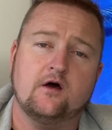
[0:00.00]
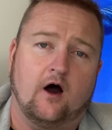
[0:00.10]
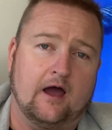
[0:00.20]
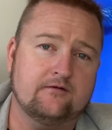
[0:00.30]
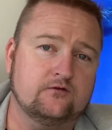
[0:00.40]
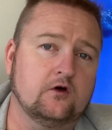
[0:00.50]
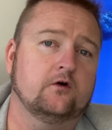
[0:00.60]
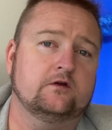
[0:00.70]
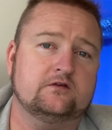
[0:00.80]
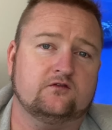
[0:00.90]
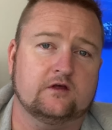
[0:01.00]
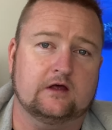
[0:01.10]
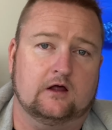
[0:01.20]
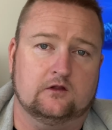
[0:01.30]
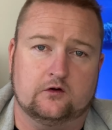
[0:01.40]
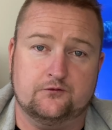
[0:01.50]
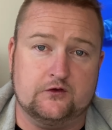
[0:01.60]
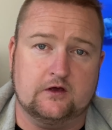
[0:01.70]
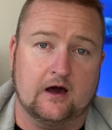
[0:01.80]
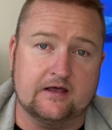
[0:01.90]
I have noticed that a lot of you
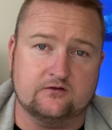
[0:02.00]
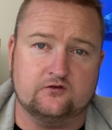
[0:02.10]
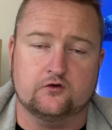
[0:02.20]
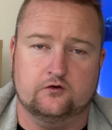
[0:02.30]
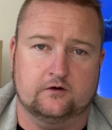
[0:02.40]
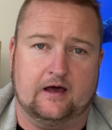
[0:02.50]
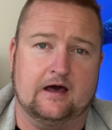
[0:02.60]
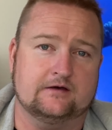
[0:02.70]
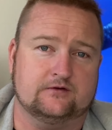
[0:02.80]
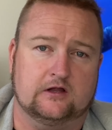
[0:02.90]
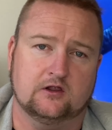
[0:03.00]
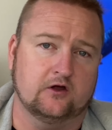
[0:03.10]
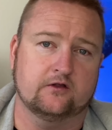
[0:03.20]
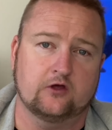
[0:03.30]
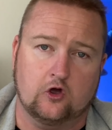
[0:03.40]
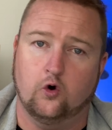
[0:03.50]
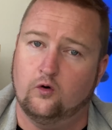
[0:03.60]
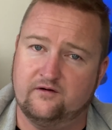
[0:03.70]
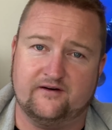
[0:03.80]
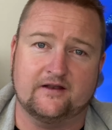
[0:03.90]
guys do not have a lot of the
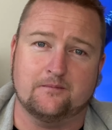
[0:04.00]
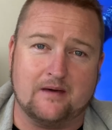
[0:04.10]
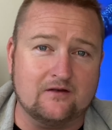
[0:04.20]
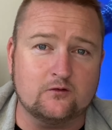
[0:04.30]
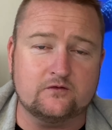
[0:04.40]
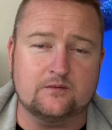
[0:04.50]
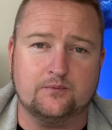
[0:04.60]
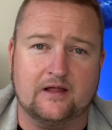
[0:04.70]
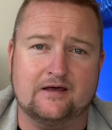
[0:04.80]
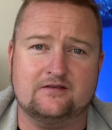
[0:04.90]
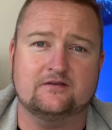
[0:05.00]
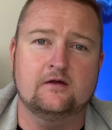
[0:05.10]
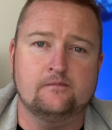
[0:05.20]
core fundamentals in place.